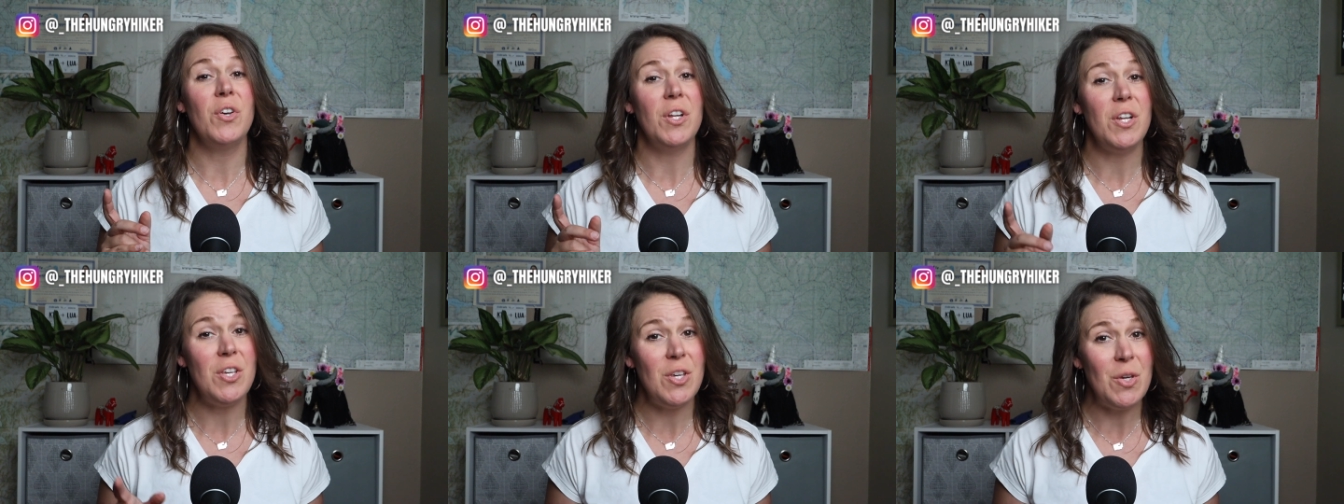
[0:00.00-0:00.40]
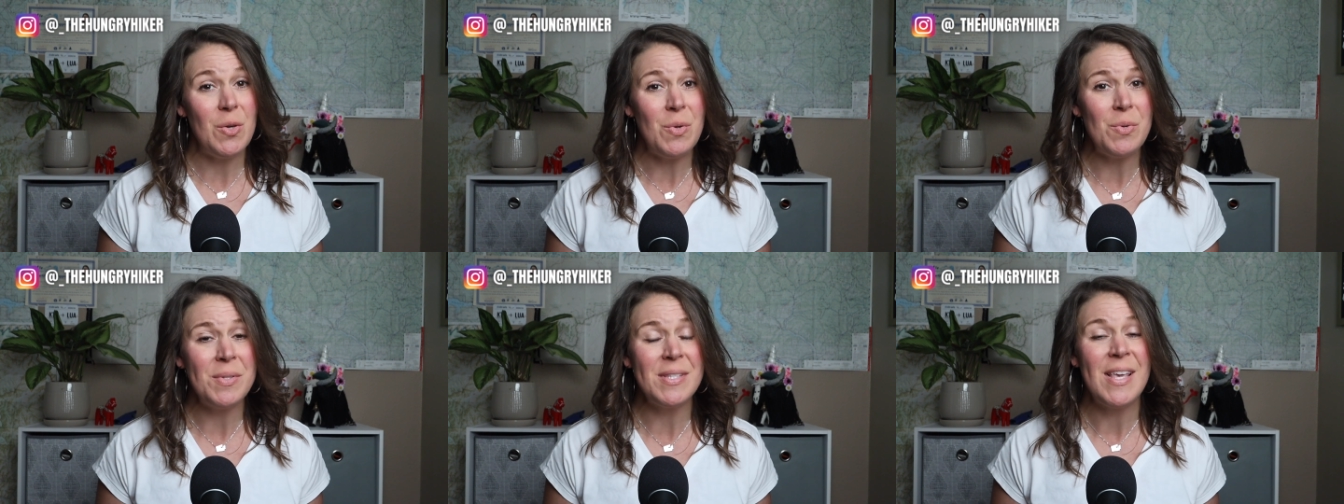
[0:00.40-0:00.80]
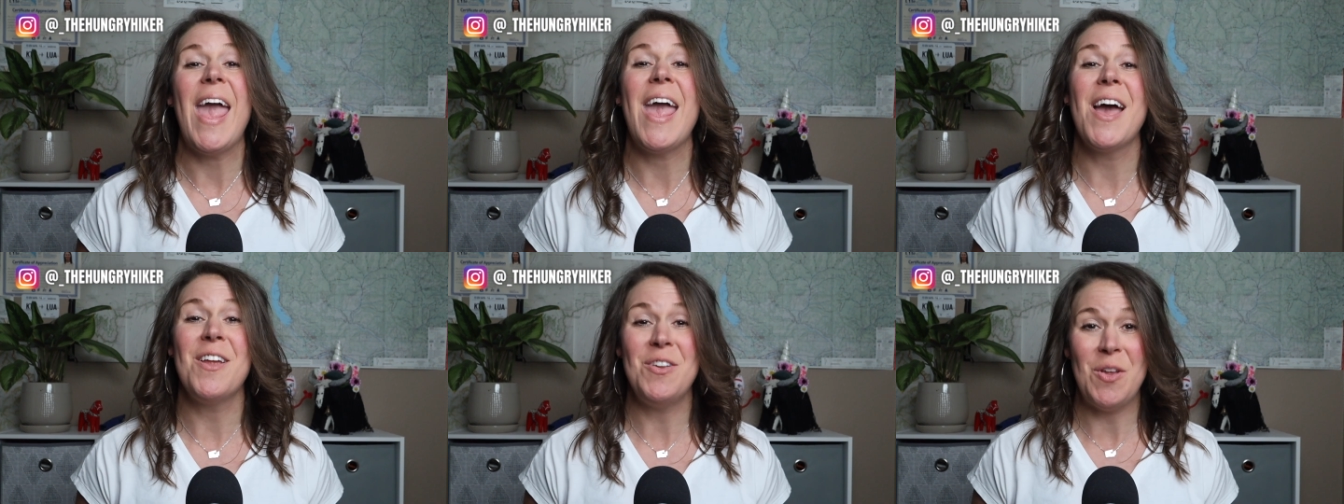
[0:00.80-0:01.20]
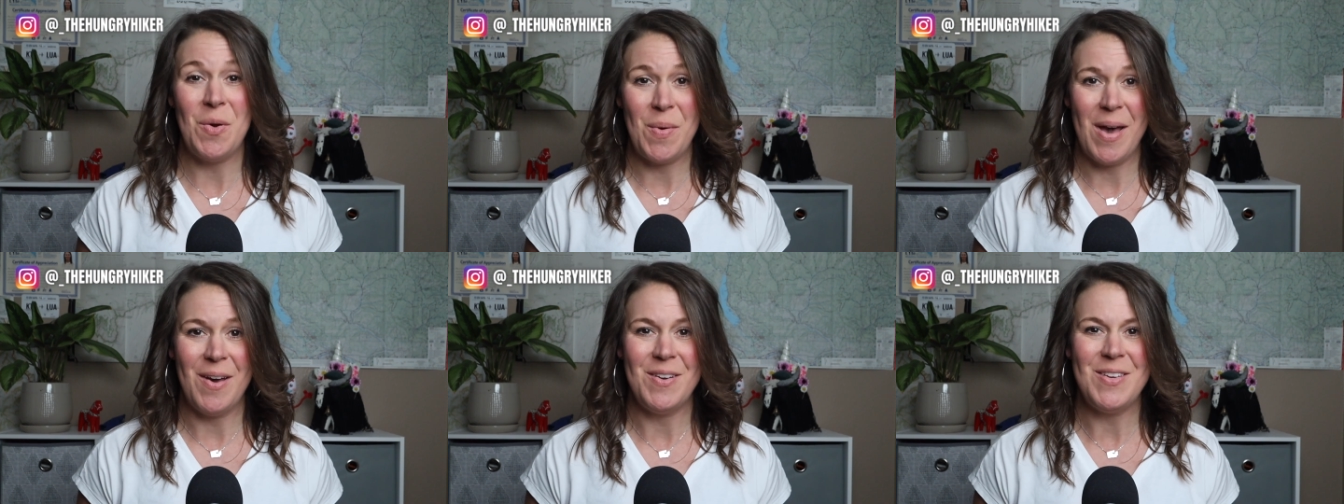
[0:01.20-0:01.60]
going to use and know
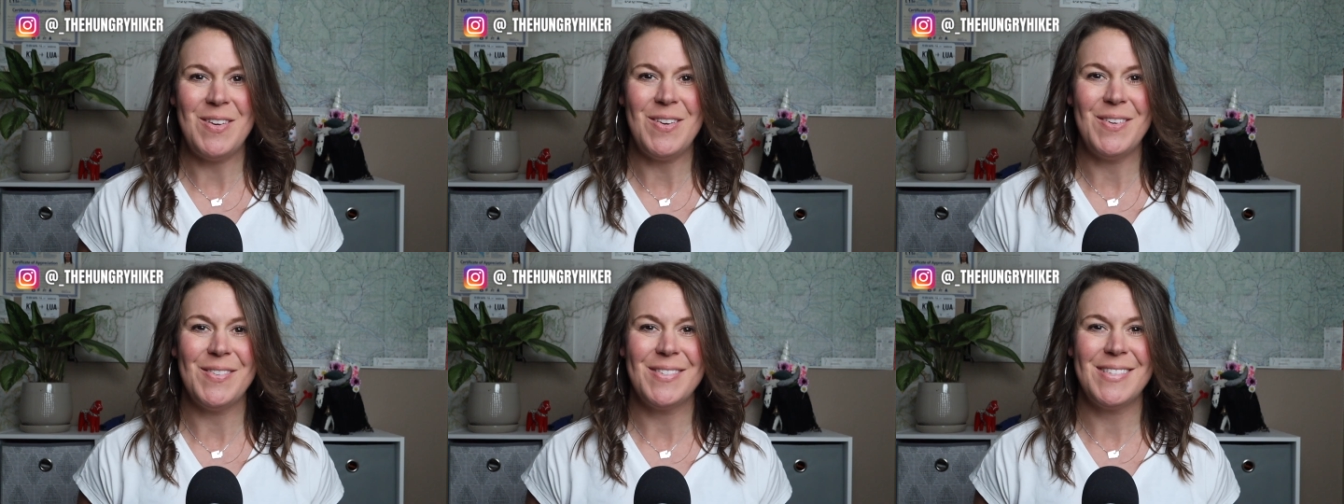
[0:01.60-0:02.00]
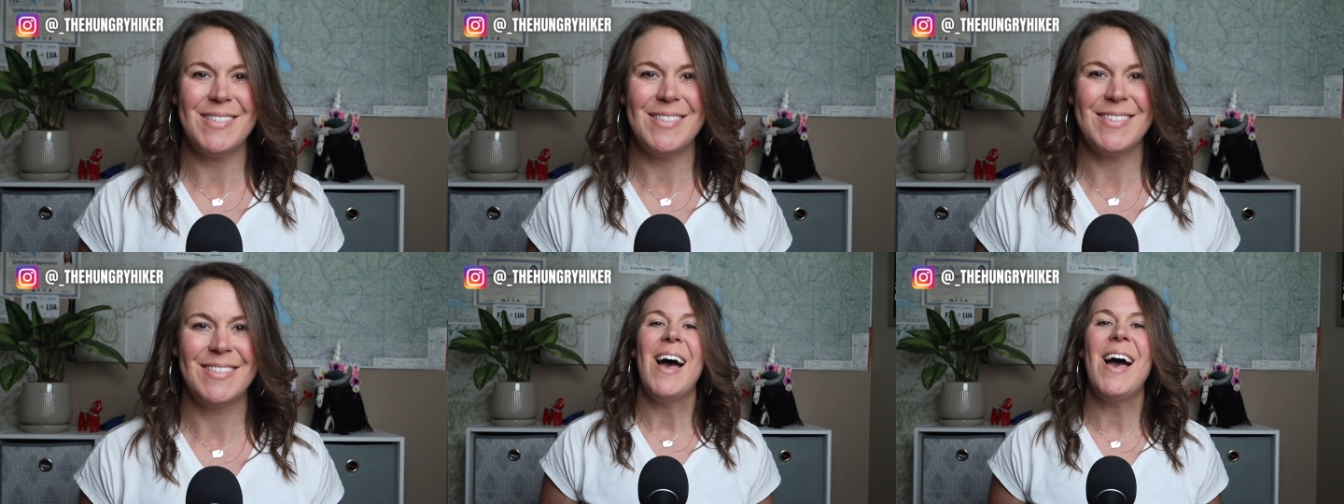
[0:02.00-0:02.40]
how to use.